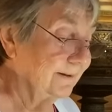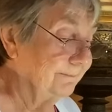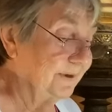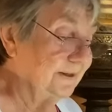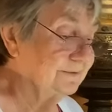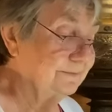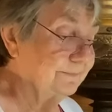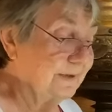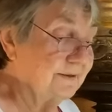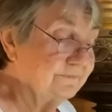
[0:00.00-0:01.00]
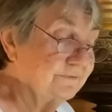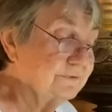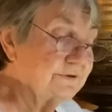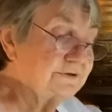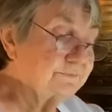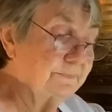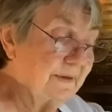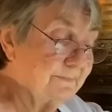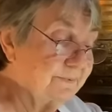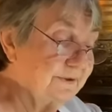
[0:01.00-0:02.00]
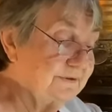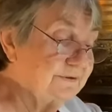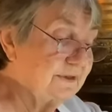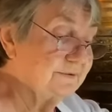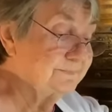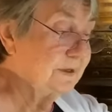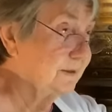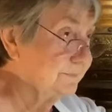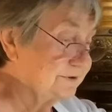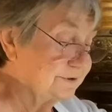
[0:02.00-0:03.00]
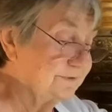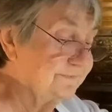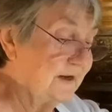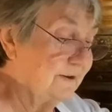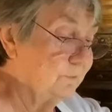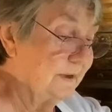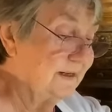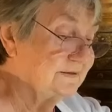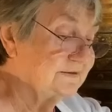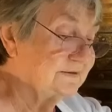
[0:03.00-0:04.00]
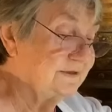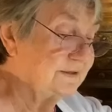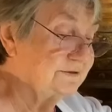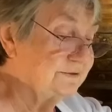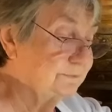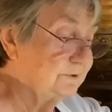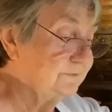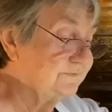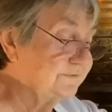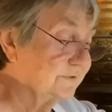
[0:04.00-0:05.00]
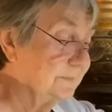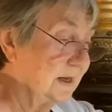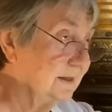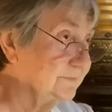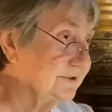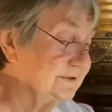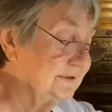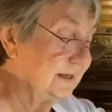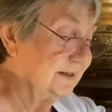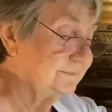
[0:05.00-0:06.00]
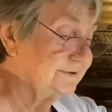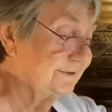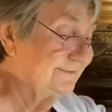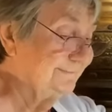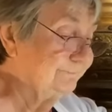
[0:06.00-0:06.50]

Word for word: But mindfulness, remembering to observe how mind's attention moves from object to object,